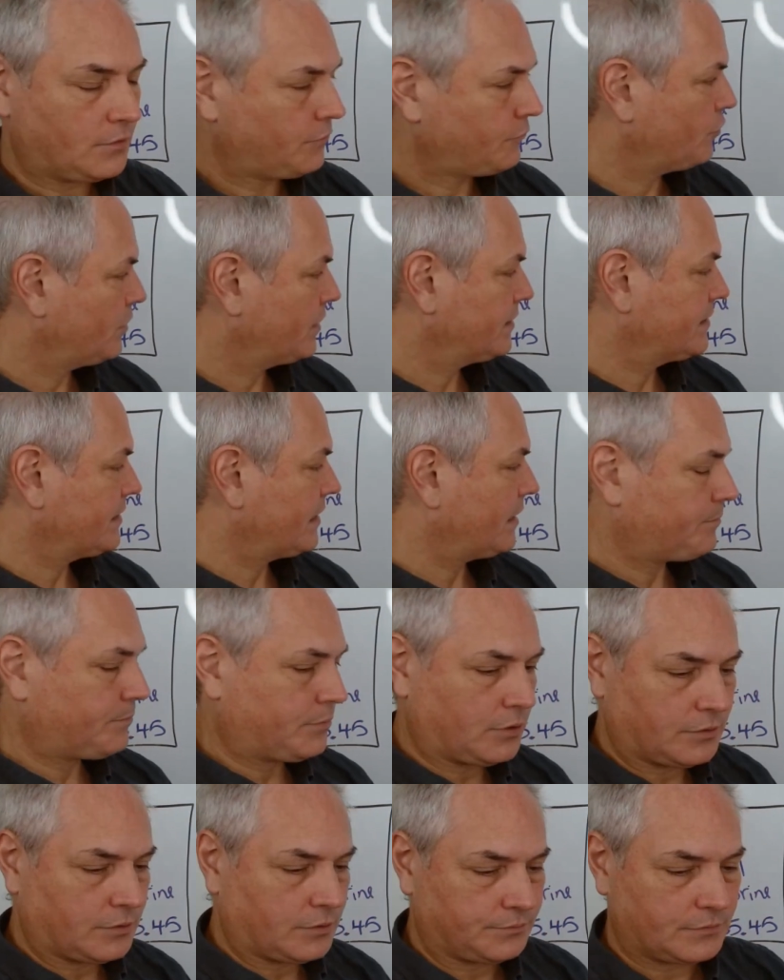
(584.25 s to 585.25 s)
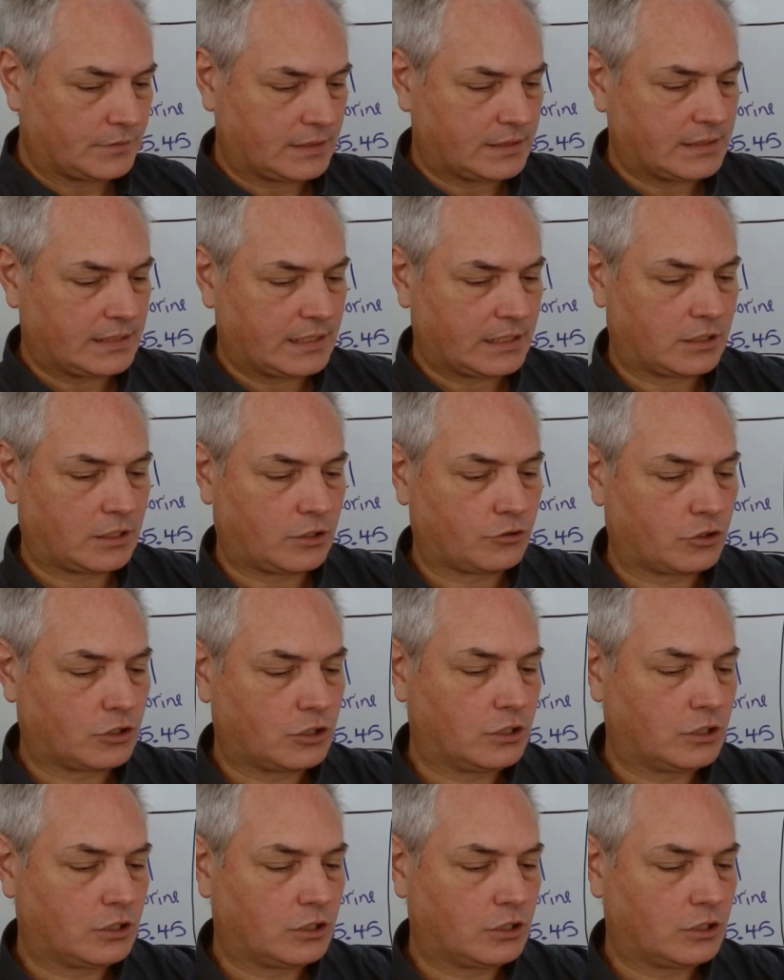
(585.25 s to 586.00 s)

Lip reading: for example, let's take another